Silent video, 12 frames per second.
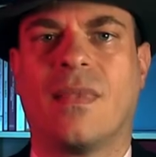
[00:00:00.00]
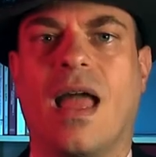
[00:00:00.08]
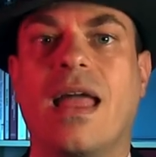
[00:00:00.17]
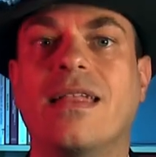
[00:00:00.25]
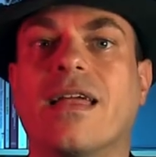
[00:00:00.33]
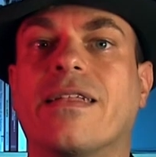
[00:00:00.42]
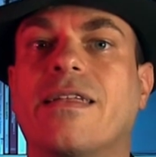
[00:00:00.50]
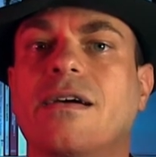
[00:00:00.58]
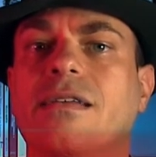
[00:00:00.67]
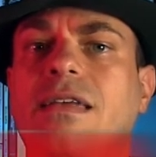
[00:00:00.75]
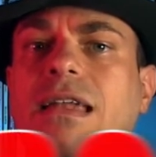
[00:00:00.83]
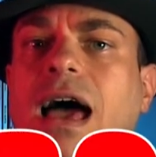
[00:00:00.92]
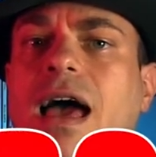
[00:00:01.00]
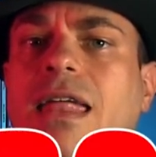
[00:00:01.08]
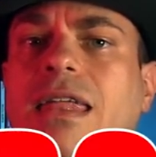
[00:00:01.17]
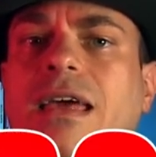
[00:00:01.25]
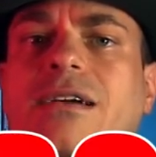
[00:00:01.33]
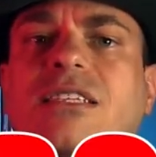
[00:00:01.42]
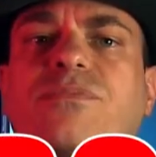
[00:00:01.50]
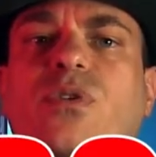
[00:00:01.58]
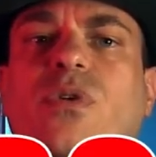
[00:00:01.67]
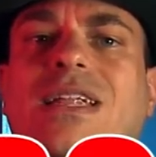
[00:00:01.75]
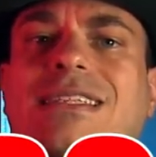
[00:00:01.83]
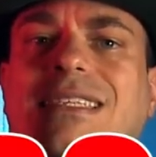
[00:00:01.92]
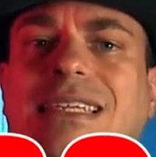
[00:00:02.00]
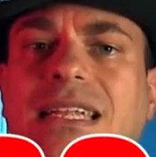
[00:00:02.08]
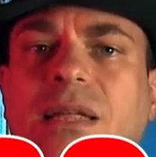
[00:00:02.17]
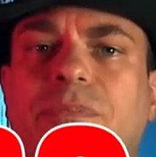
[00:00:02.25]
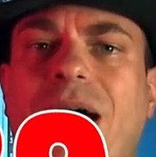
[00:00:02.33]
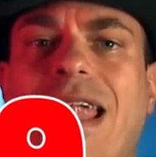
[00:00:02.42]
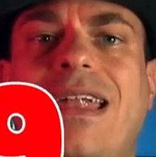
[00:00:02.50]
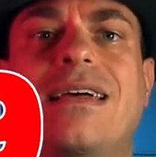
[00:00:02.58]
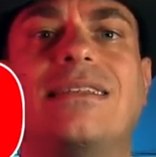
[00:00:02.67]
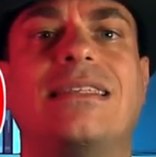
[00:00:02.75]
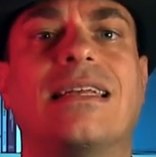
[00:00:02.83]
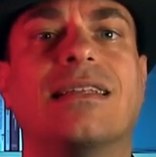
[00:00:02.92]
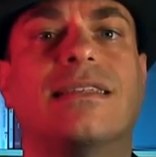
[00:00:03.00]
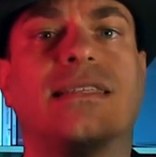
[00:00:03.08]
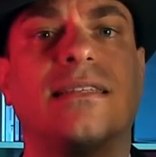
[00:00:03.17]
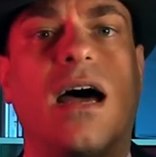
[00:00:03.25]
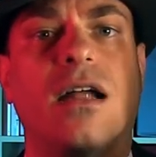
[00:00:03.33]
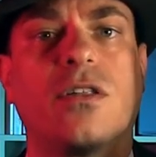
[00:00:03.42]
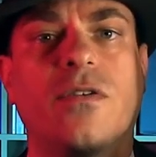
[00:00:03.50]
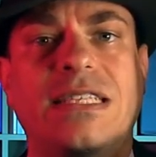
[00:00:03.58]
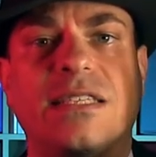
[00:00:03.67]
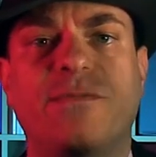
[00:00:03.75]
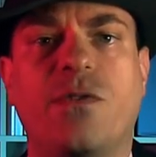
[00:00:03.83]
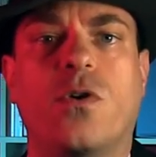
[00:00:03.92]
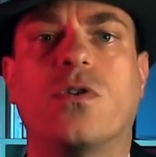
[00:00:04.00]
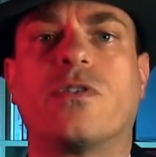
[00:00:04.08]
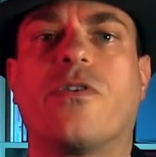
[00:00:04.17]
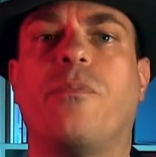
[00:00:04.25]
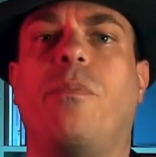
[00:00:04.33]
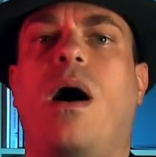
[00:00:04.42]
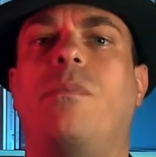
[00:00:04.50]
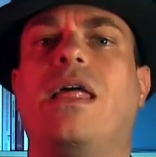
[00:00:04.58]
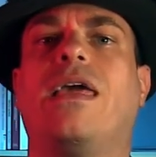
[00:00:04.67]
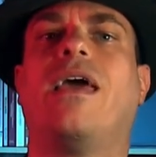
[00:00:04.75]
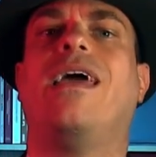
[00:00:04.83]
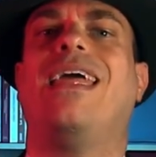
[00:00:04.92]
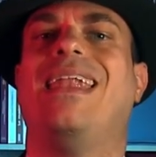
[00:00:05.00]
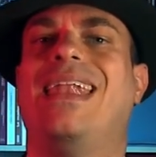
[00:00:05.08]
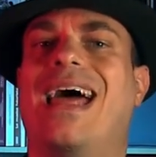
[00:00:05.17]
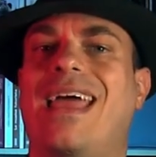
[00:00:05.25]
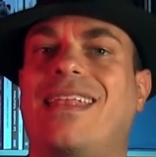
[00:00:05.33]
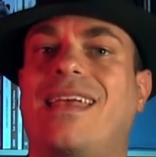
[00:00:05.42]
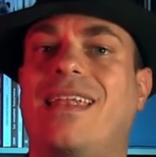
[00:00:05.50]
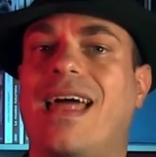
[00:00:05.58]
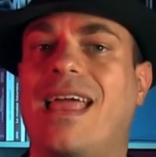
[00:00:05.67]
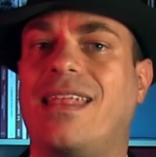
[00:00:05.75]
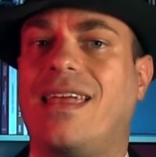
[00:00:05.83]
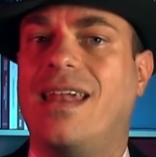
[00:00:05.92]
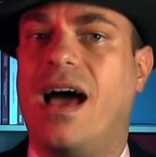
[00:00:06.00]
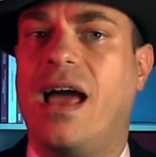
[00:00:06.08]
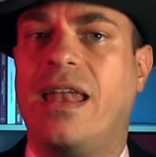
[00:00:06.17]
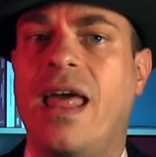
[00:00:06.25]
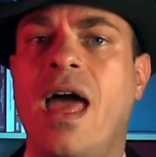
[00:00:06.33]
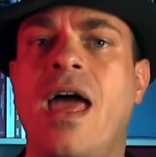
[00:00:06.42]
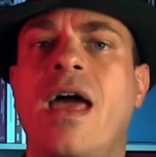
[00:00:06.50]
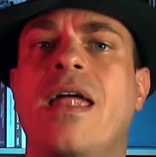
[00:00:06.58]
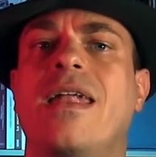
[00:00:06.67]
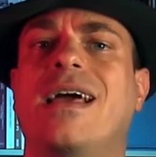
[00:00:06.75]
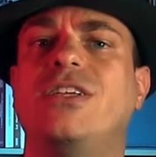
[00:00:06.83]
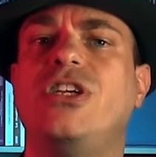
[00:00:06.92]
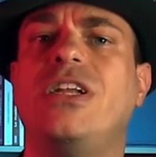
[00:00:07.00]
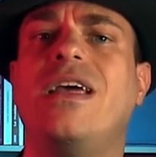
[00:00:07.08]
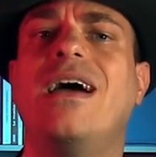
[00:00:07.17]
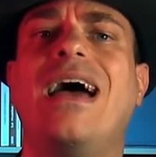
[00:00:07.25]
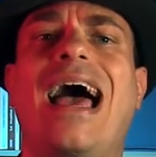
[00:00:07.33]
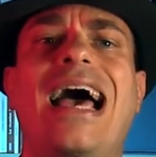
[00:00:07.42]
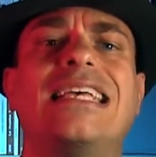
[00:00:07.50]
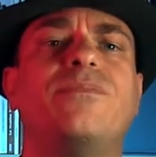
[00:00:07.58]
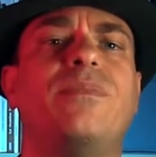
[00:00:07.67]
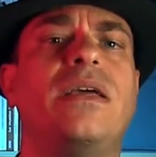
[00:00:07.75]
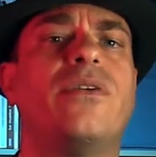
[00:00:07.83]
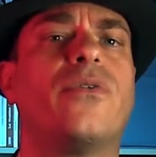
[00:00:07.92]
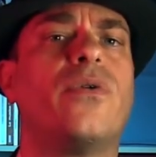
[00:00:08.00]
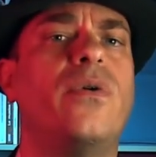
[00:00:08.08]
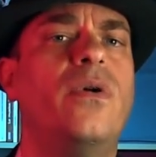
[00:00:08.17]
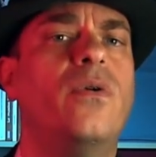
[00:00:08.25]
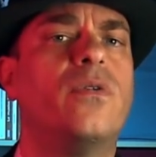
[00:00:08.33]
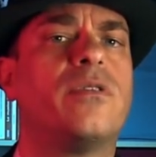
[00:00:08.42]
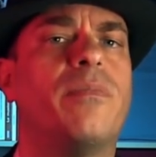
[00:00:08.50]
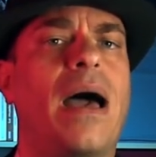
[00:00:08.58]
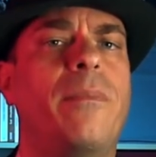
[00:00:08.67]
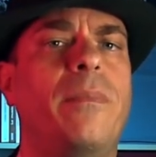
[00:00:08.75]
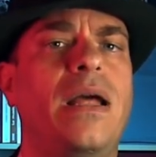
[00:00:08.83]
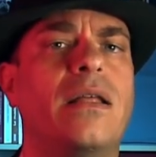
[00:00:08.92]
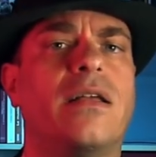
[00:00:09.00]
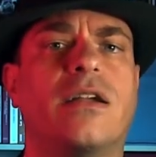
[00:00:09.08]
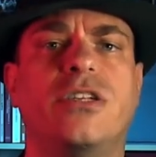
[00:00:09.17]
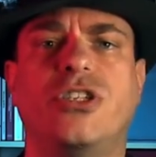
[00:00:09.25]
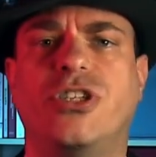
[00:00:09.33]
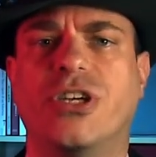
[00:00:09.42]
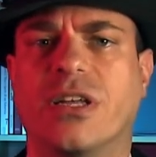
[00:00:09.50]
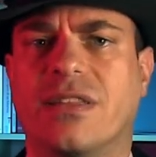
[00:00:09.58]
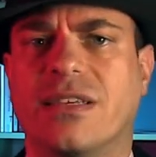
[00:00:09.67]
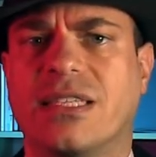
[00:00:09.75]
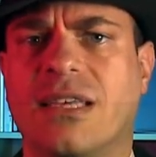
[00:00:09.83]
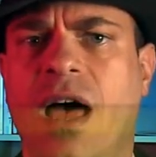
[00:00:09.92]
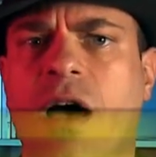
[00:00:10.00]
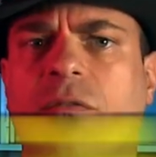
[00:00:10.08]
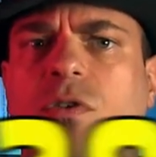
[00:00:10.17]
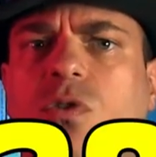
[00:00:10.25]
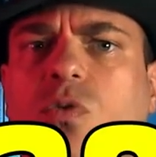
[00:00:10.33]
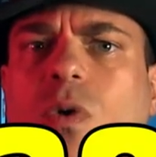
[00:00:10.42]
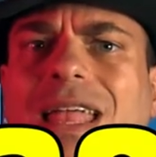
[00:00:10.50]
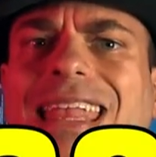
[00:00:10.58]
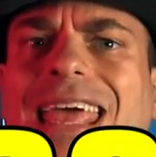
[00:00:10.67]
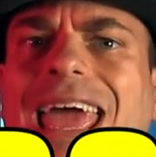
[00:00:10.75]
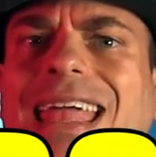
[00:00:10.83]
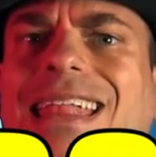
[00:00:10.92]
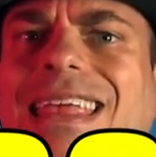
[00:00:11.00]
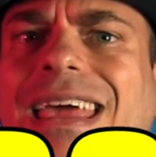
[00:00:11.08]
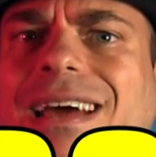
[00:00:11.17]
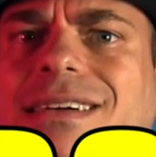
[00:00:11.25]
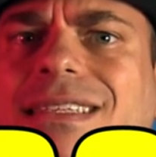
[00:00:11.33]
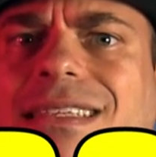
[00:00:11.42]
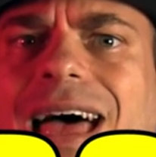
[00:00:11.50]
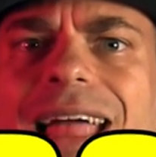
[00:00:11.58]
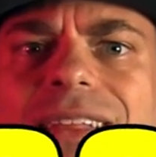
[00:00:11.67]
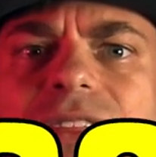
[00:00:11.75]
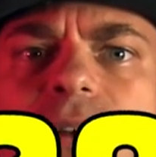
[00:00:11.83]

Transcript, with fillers: In the 39 years between its independence and the start of its Fourth Republic in 1999, Nigeria has been ruled by military juntas for 28 years and